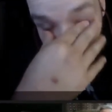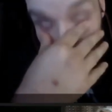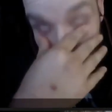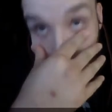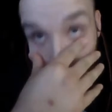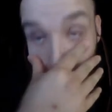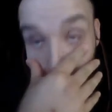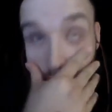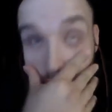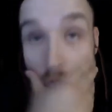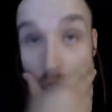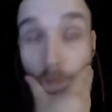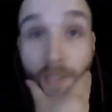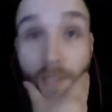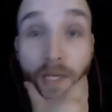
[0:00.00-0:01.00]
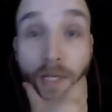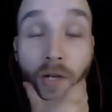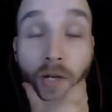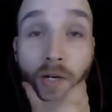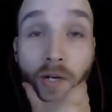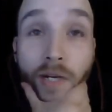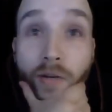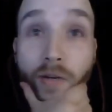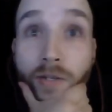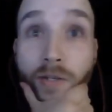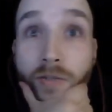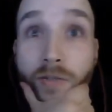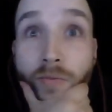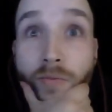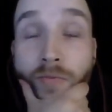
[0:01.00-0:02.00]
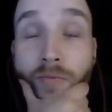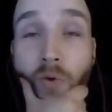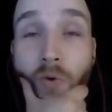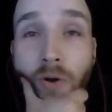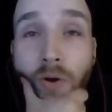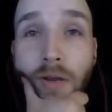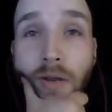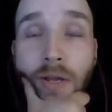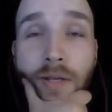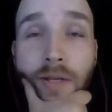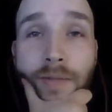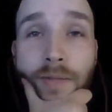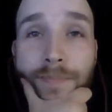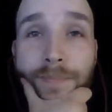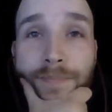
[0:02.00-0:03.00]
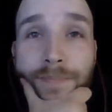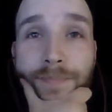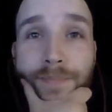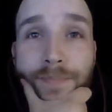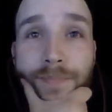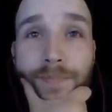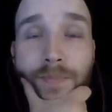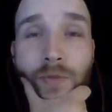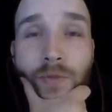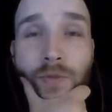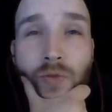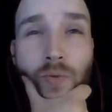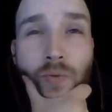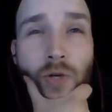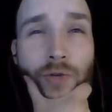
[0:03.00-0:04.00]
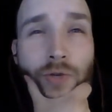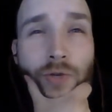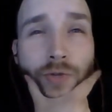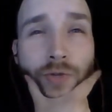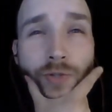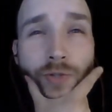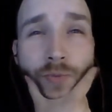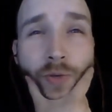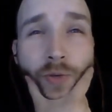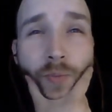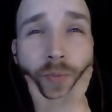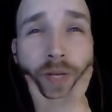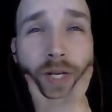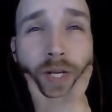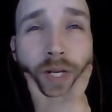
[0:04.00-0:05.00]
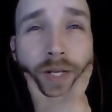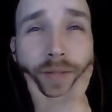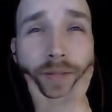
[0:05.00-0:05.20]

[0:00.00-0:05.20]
$2 billion increase on foreign aid to countries who don't need it.